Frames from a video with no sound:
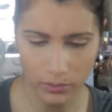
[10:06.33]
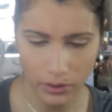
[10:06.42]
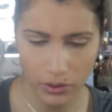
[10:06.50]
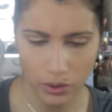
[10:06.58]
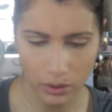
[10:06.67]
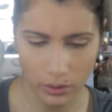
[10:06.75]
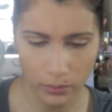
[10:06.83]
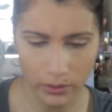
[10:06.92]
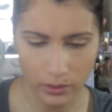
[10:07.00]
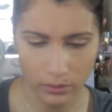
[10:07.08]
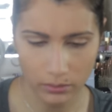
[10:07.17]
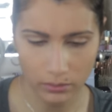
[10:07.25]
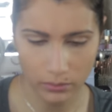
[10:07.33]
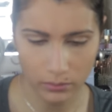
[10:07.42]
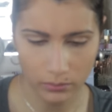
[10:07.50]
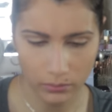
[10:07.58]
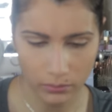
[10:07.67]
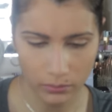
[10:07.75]
Not sure what
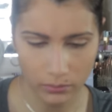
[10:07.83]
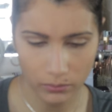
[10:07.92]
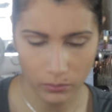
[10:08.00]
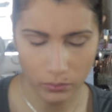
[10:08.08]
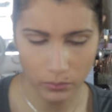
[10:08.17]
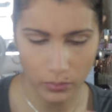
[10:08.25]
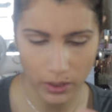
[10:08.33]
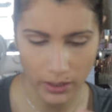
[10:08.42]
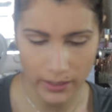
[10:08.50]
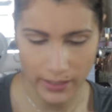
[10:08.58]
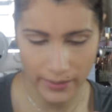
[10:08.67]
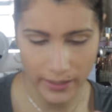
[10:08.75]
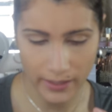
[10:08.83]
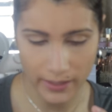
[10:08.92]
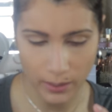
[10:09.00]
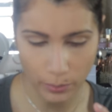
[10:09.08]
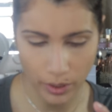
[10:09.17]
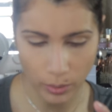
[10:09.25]
what it is. I think it
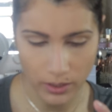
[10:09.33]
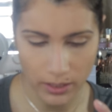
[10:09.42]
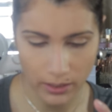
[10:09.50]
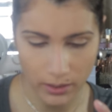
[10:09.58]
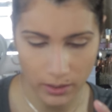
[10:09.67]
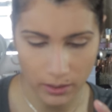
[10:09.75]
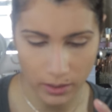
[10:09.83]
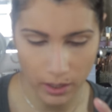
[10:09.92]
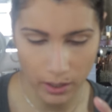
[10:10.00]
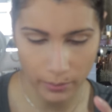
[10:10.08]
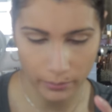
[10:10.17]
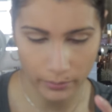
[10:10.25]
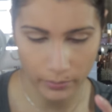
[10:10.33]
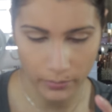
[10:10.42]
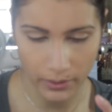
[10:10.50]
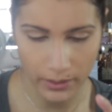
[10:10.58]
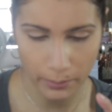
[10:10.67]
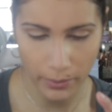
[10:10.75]
is a brow tint, um,
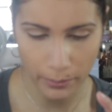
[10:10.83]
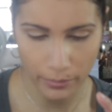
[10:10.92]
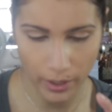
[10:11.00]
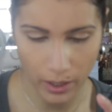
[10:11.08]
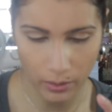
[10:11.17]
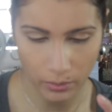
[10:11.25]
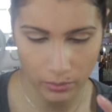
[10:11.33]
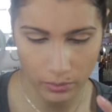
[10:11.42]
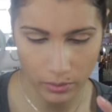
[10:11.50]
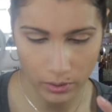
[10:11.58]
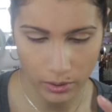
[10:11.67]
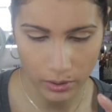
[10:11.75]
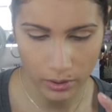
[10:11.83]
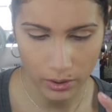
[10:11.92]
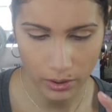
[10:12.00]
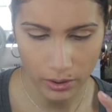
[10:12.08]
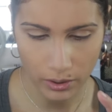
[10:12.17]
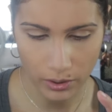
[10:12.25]
dip brow
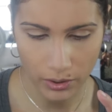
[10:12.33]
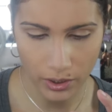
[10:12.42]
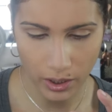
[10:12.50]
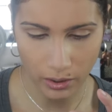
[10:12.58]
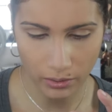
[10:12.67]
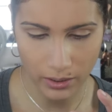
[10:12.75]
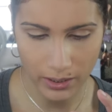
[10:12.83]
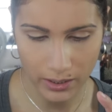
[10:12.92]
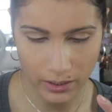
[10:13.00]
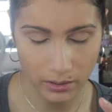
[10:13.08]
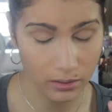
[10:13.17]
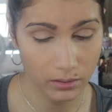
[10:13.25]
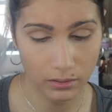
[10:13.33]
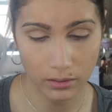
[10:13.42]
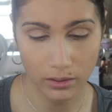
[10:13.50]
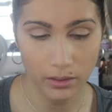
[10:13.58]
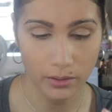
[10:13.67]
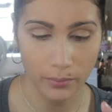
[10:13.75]
gel tint,
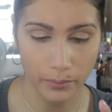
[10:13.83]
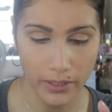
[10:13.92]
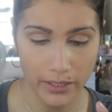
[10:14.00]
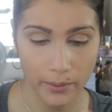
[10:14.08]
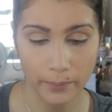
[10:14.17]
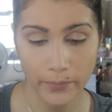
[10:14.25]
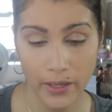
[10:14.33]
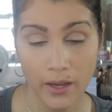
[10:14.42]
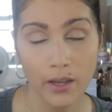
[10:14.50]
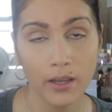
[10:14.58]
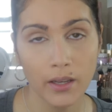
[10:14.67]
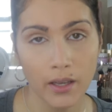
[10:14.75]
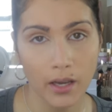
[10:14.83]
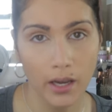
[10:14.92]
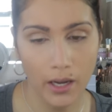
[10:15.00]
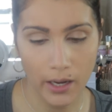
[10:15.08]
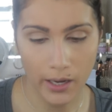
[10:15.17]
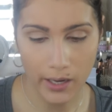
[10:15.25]
I don't know, medium.
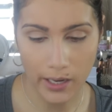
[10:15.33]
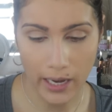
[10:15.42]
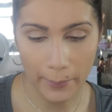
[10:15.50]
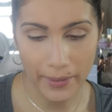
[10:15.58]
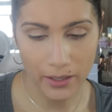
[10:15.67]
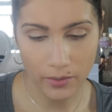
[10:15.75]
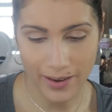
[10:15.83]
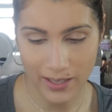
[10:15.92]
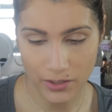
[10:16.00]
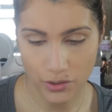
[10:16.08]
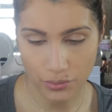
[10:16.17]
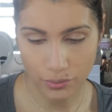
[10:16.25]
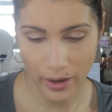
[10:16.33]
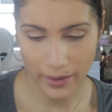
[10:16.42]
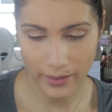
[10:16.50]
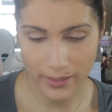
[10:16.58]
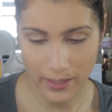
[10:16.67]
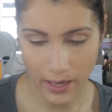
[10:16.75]
Uh, I'm gonna go ahead and
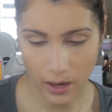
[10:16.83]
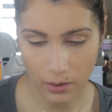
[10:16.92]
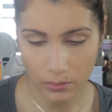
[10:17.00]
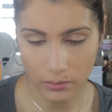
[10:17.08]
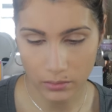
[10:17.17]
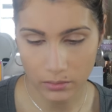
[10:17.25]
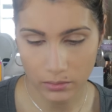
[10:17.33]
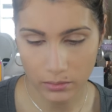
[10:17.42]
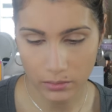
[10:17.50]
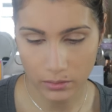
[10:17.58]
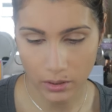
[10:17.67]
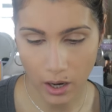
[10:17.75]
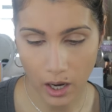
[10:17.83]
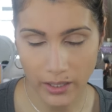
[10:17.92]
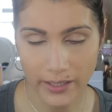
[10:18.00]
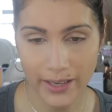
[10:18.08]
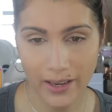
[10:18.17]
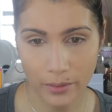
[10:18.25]
try this out
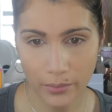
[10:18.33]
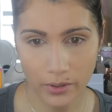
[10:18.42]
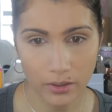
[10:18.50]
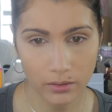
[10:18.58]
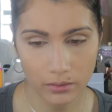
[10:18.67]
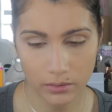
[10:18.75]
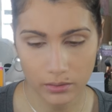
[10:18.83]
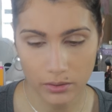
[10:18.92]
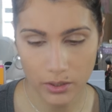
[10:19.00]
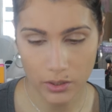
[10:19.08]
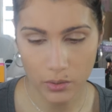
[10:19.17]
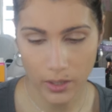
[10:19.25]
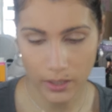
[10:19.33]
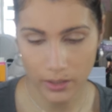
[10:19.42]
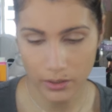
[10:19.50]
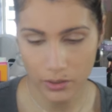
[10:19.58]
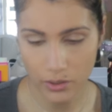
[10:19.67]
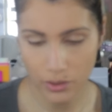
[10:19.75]
on camera just so I
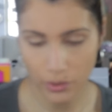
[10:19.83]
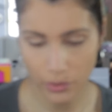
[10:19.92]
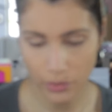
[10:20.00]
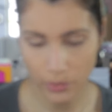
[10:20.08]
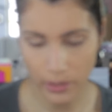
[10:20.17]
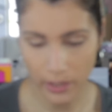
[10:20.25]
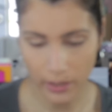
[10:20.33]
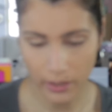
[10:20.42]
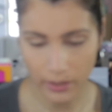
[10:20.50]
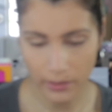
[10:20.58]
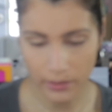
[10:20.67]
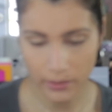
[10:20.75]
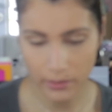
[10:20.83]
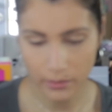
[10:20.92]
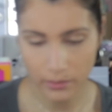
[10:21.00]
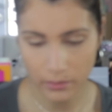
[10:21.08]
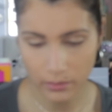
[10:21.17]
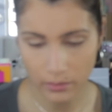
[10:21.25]
can show you
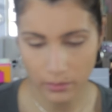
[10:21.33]
guys